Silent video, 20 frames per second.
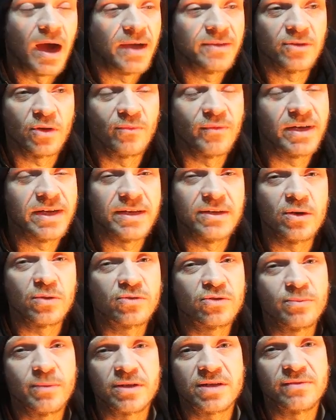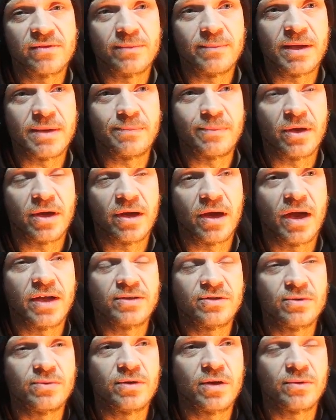I don't really know too much of him, mate, but
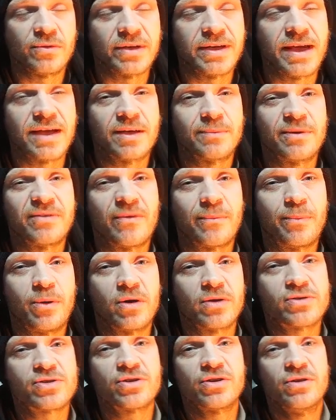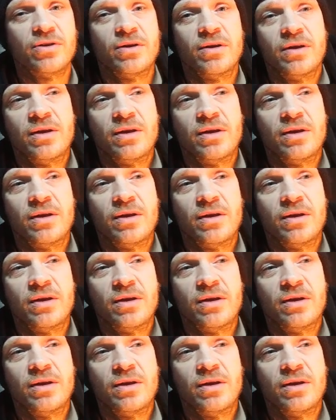I do know that he had a bit of a push.